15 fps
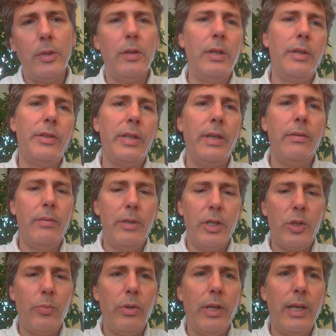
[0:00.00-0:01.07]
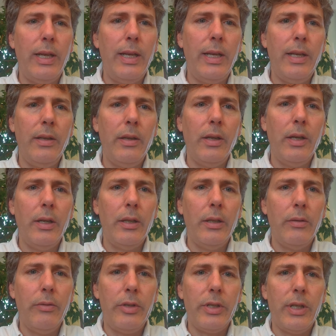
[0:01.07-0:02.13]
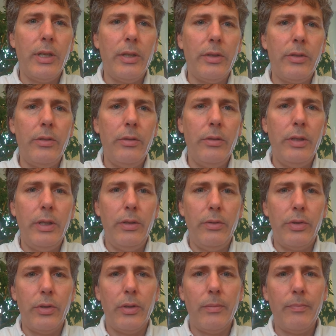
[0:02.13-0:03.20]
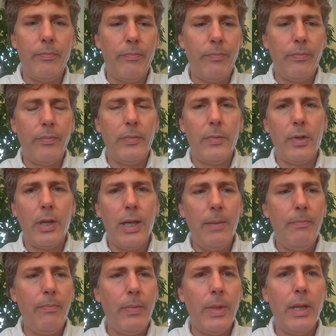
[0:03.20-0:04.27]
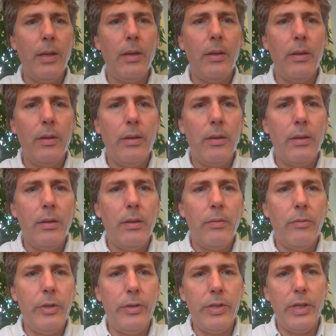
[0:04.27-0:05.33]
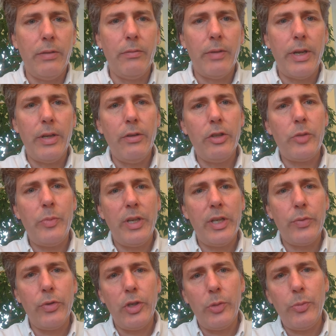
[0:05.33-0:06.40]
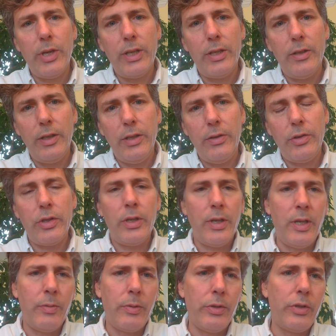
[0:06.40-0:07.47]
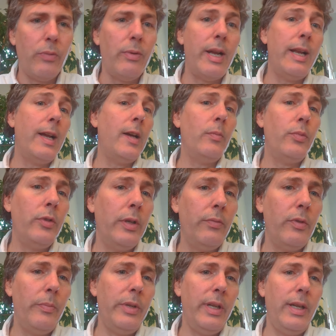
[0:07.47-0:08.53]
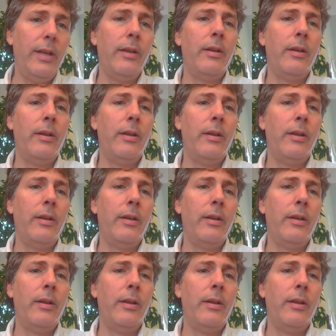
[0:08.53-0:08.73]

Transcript: we'll say display the result to the user. Okay. We're using write host because we're displaying to the user, as opposed to write output would be